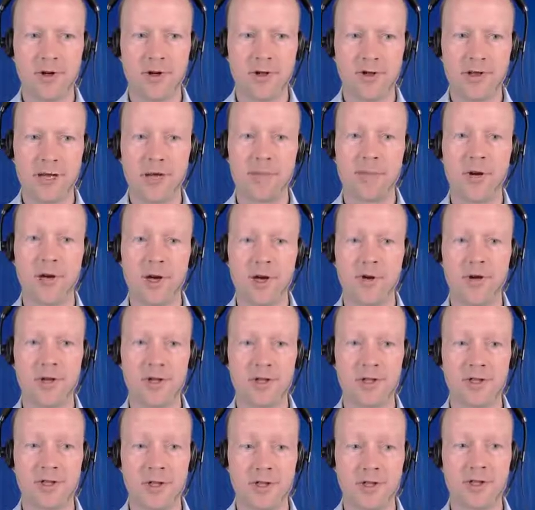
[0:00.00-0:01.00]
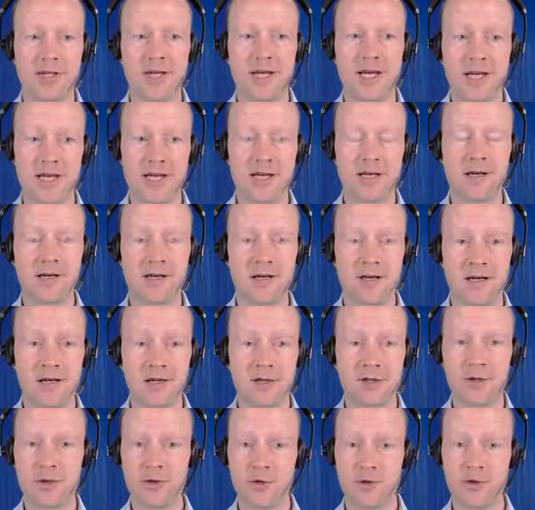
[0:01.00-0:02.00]
thing, because the
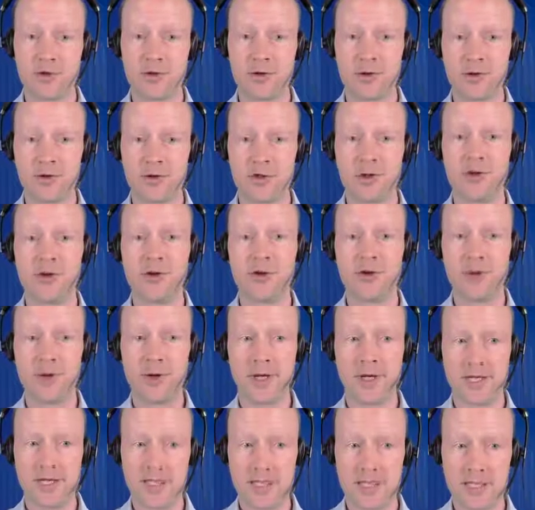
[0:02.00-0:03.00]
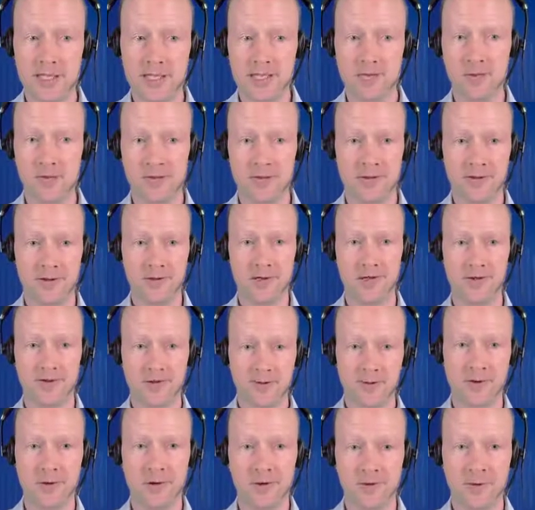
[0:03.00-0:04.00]
technical solutions do exist, but
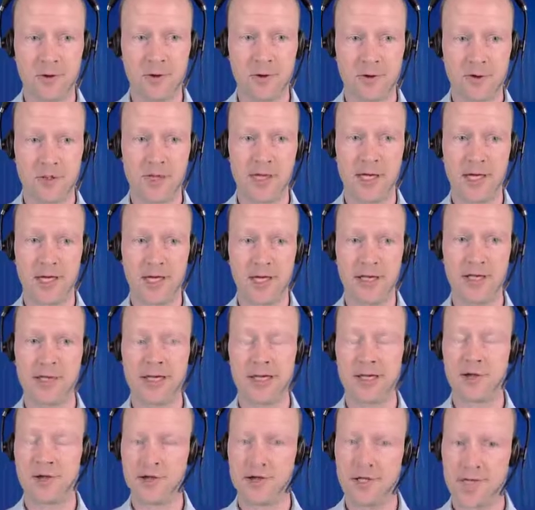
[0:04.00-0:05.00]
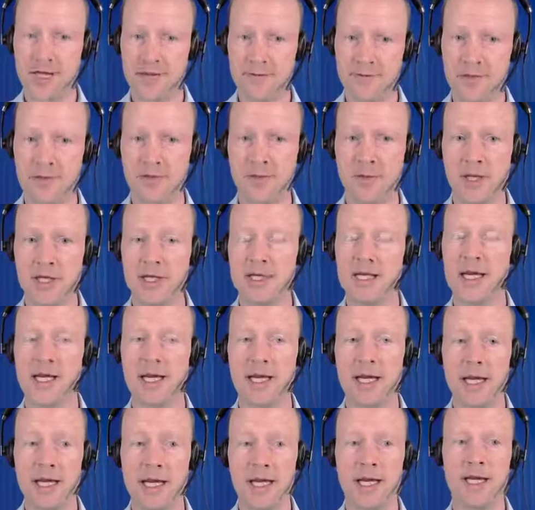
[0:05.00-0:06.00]
of course they just haven't been
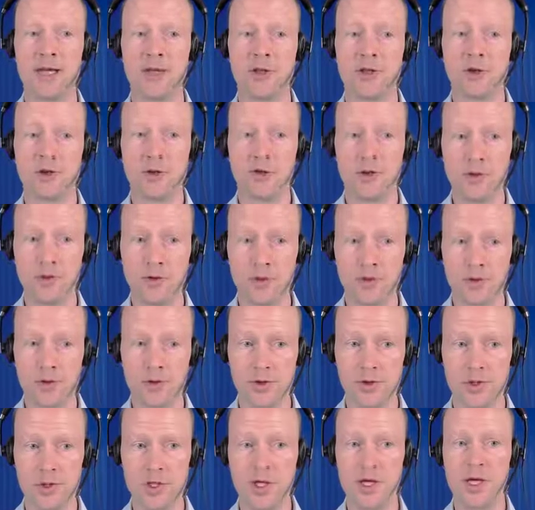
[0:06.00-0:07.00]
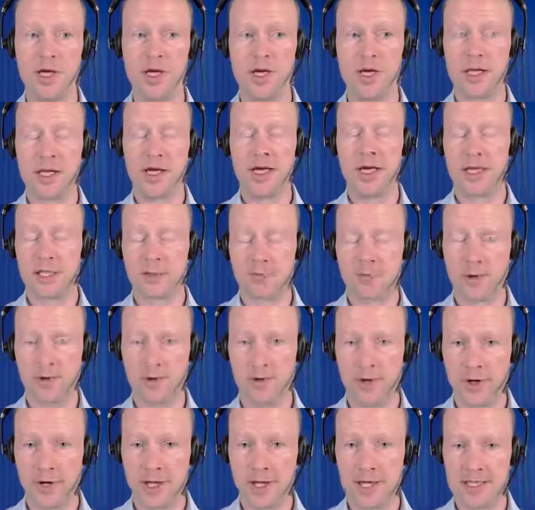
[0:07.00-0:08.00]
taken into use as
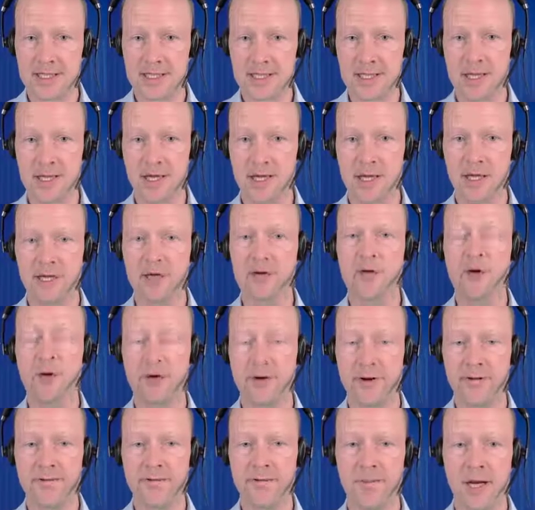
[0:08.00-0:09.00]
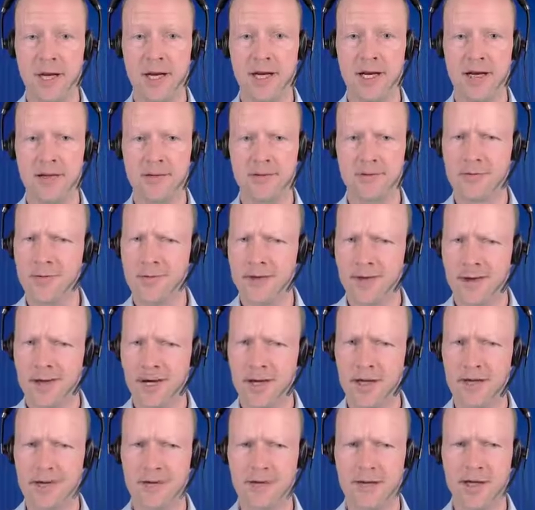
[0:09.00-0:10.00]
broadly as they could have been.
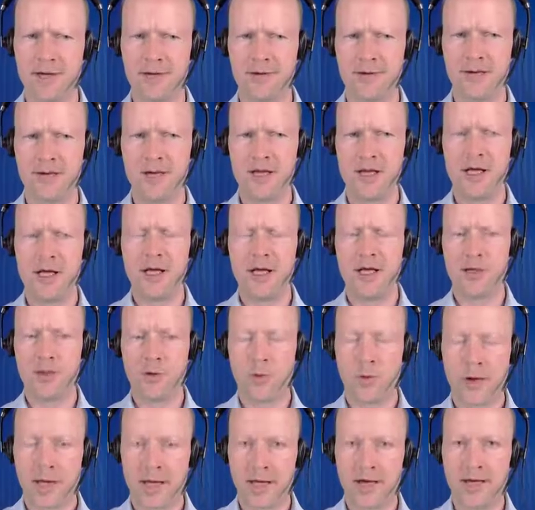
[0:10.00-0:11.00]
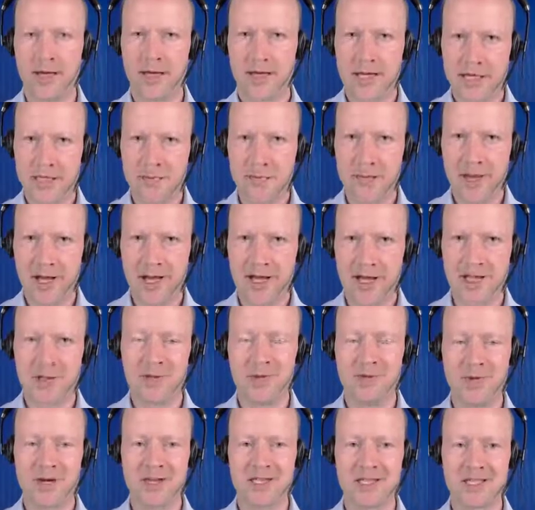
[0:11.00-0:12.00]
And the way I explain it
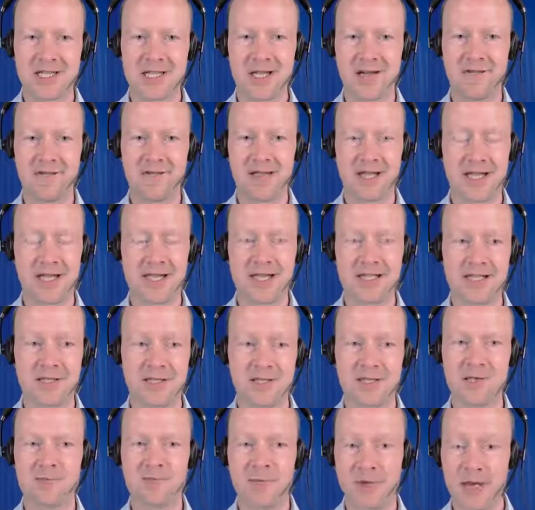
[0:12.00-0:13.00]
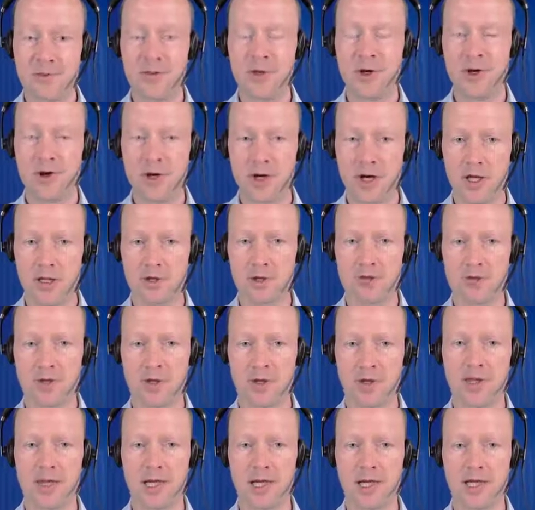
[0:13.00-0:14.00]
to myself, that it's maybe a
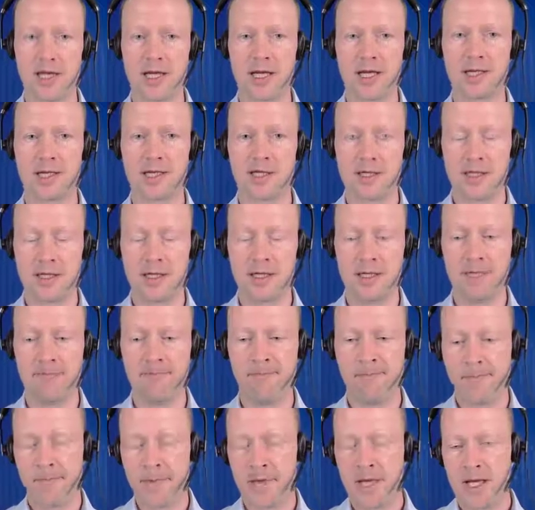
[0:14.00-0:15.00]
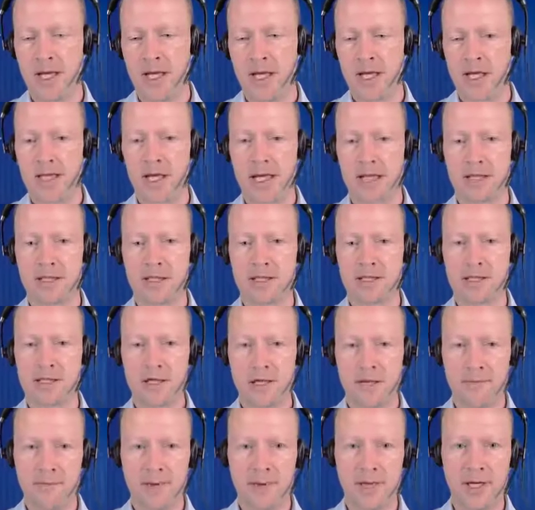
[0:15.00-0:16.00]
cultural thing, that
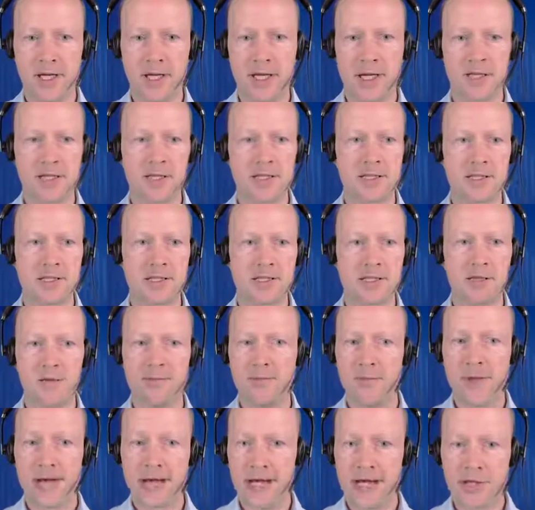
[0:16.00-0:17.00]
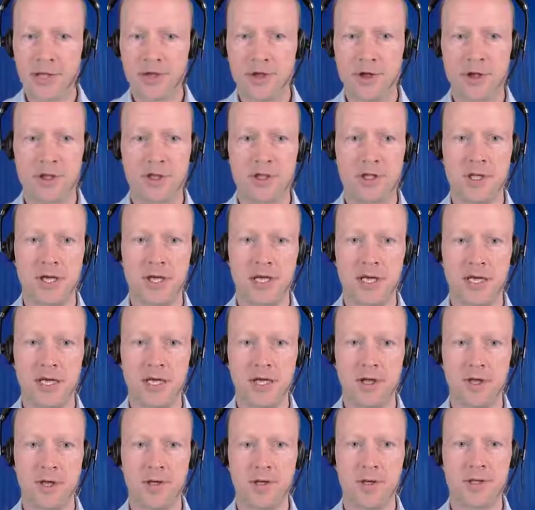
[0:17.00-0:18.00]
companies, managers,
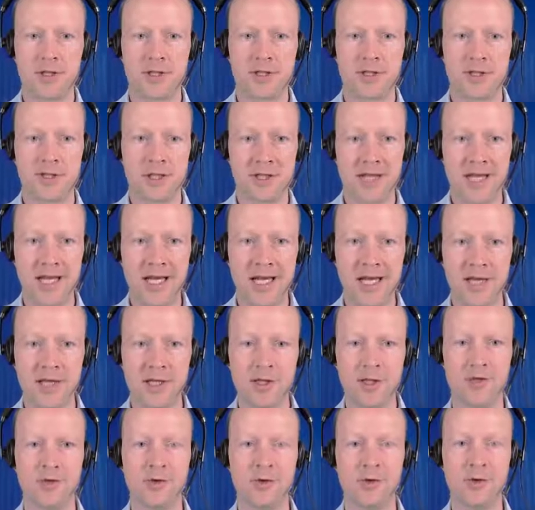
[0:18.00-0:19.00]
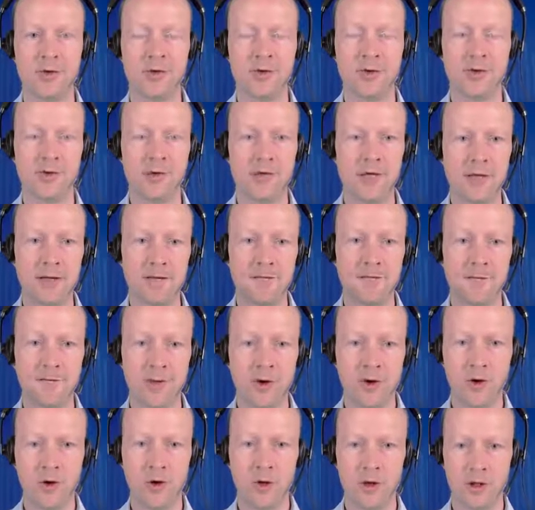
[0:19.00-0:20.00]
leaders tend to
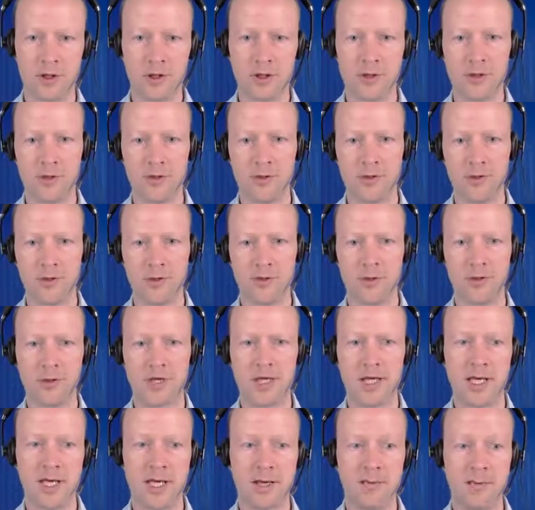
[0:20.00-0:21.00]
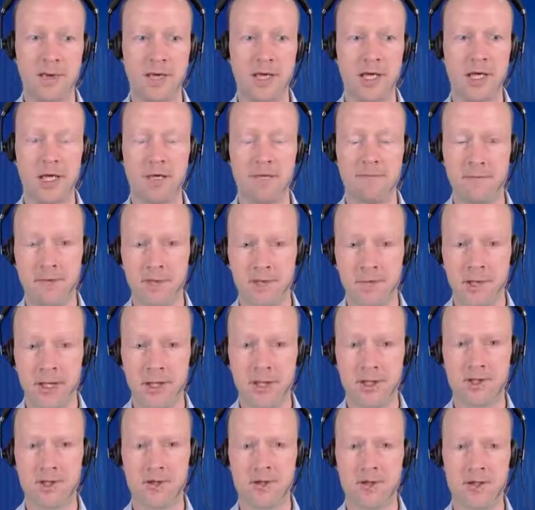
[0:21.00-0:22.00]
default to keeping
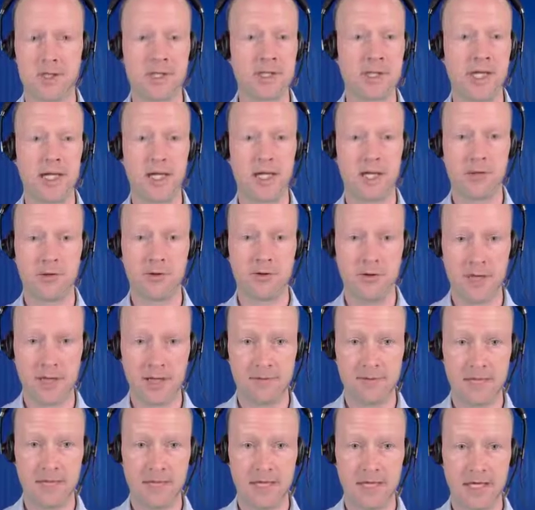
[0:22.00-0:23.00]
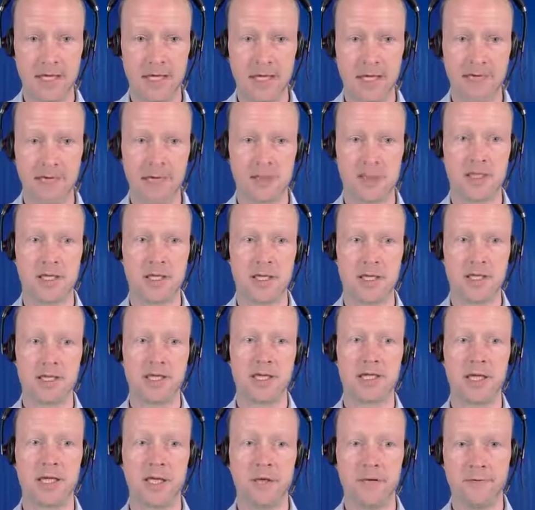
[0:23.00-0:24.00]
information still to themselves
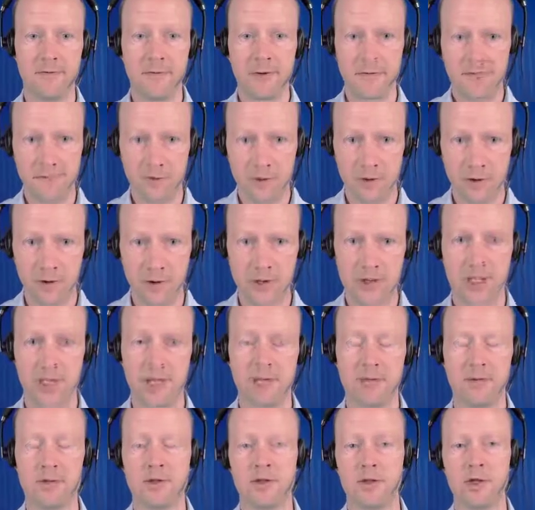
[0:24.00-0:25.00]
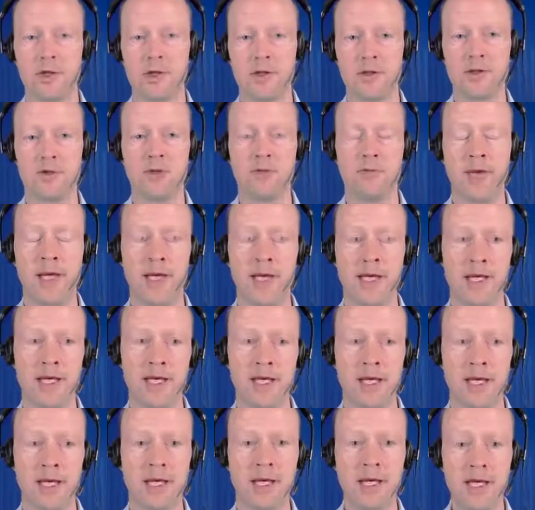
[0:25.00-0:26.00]
instead of defaulting to
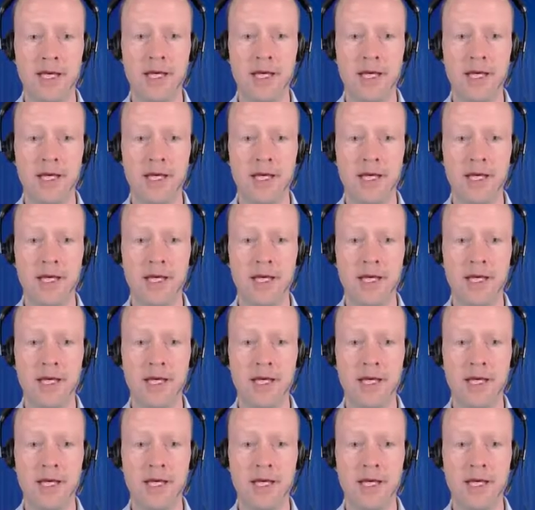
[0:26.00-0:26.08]
making